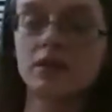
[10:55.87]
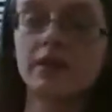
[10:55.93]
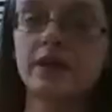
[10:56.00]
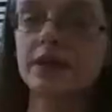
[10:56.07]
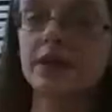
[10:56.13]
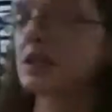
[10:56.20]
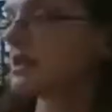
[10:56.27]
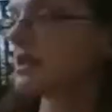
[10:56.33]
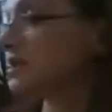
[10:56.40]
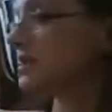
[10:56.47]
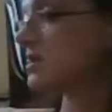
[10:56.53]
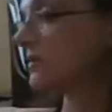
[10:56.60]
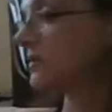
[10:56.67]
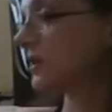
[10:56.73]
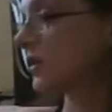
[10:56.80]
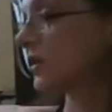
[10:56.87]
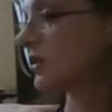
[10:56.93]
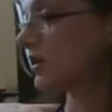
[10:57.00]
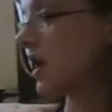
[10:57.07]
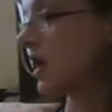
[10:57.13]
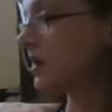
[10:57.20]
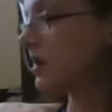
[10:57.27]
which is this lovely
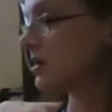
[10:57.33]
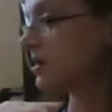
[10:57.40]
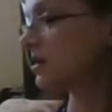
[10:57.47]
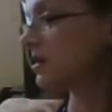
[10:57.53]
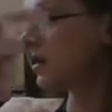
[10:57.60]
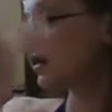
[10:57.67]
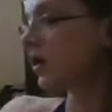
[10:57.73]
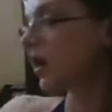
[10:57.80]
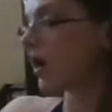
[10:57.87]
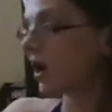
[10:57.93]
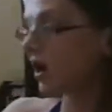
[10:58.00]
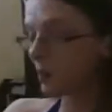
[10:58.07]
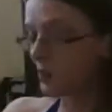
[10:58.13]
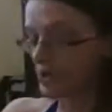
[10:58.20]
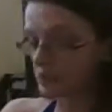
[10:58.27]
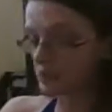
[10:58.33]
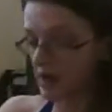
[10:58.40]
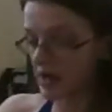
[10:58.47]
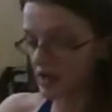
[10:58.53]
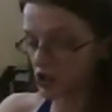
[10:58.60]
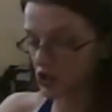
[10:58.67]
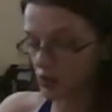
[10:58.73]
colour. Always
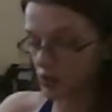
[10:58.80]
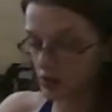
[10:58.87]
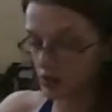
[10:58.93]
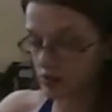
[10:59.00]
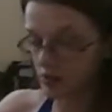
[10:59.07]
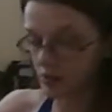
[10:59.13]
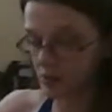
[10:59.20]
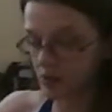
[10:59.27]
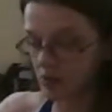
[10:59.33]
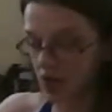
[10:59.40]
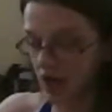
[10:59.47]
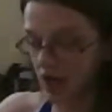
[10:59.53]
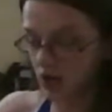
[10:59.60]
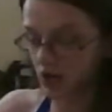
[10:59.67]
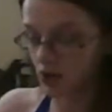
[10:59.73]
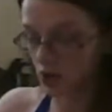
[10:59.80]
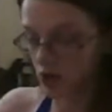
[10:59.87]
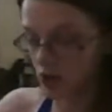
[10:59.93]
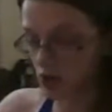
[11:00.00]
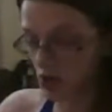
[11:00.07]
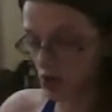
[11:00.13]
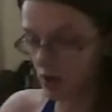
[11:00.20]
make sure you double check the
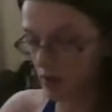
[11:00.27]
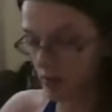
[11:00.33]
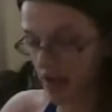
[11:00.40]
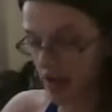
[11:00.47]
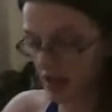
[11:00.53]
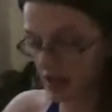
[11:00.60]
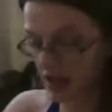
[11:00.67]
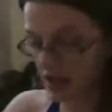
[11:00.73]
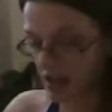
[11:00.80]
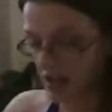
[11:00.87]
code on the bag,